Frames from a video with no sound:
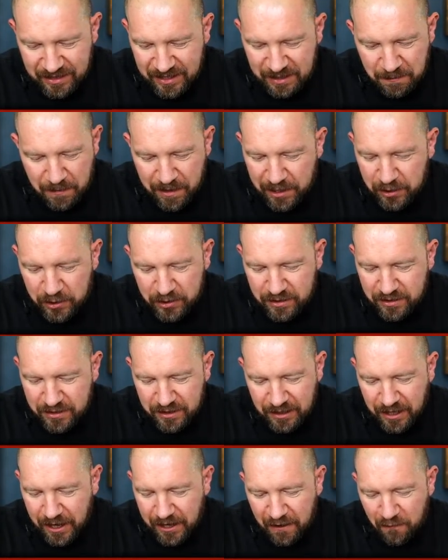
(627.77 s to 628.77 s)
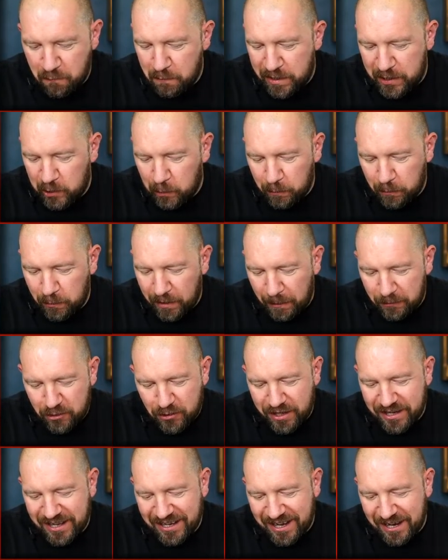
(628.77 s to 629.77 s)
he managed to kind of meet up. I'm
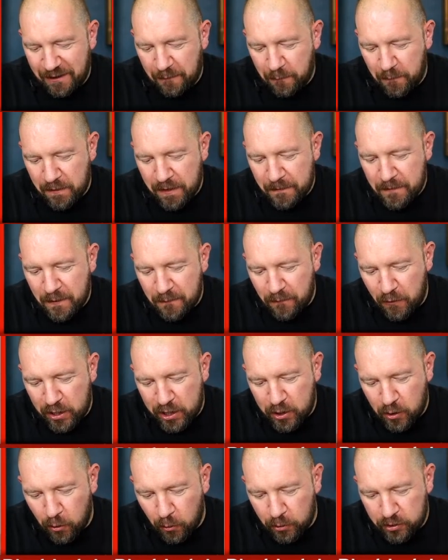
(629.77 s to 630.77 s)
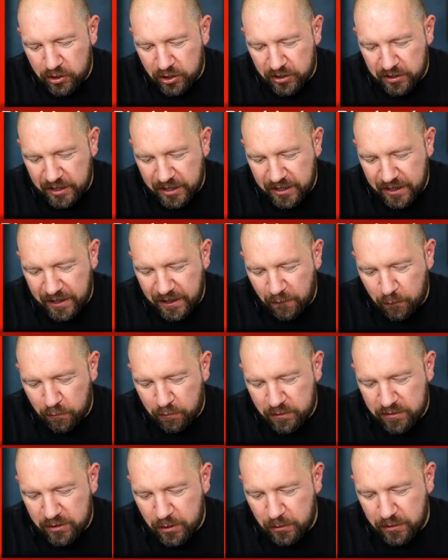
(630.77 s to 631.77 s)
trying to kind of very cautiously kind of
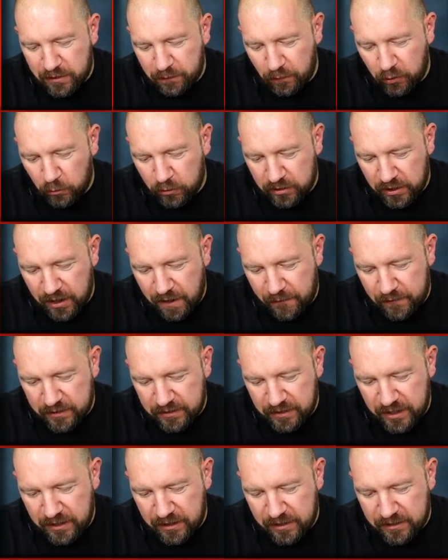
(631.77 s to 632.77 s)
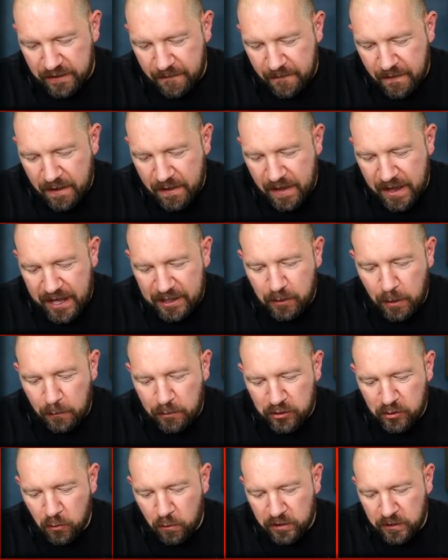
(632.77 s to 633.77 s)
do this for those that haven't seen it. It, it
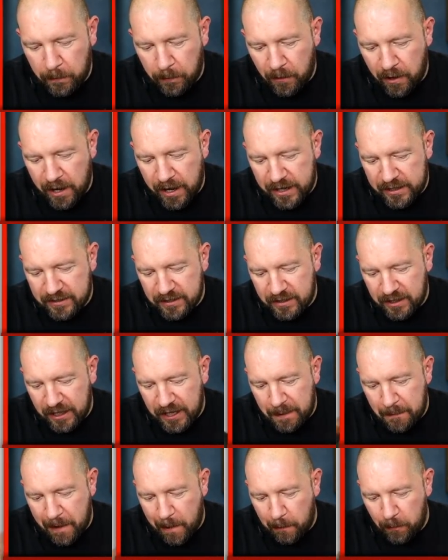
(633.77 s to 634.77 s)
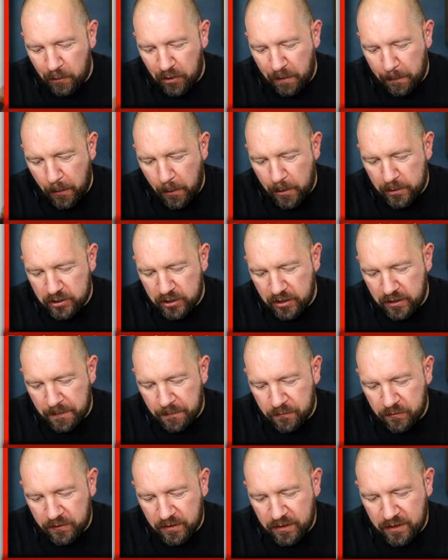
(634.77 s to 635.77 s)
was no surprise that he met up with the
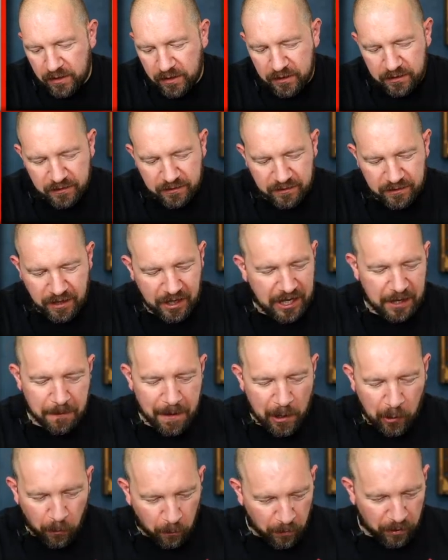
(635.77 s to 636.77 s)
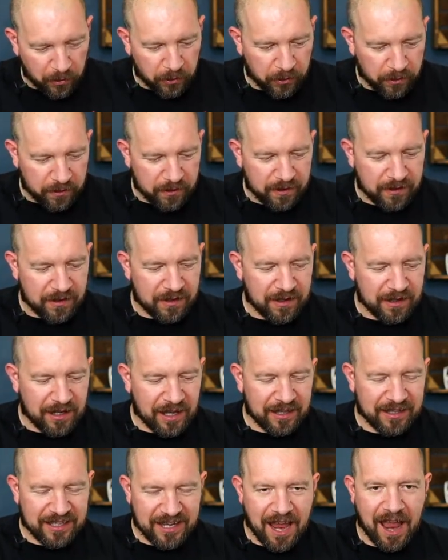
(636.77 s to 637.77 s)
person that he met up with
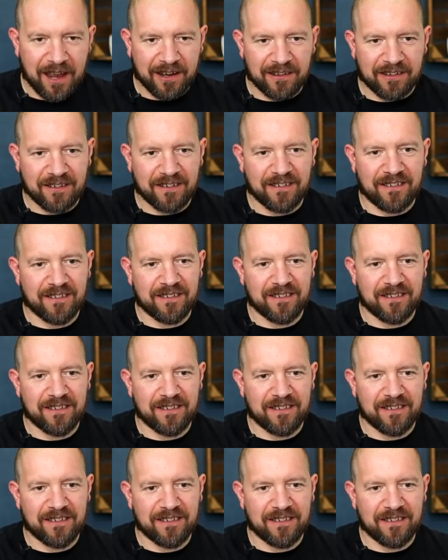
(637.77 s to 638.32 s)
at the end.